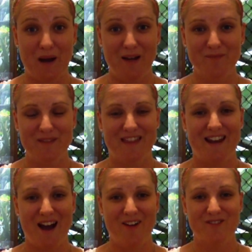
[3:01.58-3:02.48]
one, but then
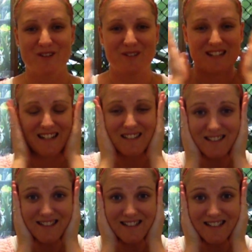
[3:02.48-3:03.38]
after I was like,
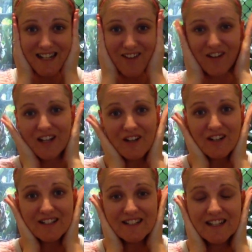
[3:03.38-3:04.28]
oh, have I
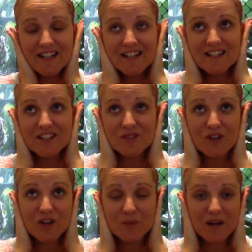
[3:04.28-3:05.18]
gotten the
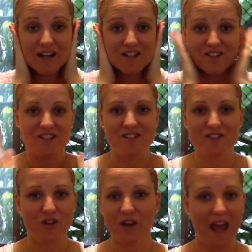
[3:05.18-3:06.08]
wrong one because it's
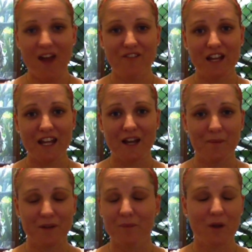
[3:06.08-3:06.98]
too heavy,
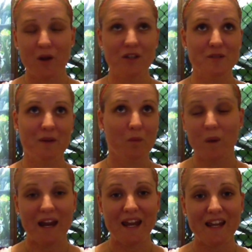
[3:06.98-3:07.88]
I'm going to be
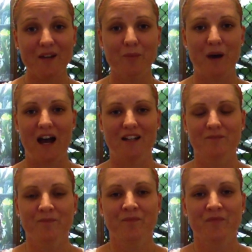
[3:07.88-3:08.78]
weak, but
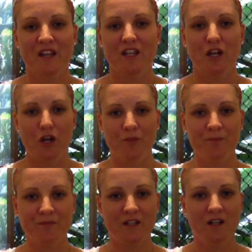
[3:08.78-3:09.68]
you know,
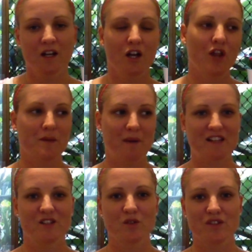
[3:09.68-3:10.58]
got the
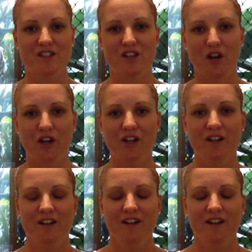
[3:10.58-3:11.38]
muscles, so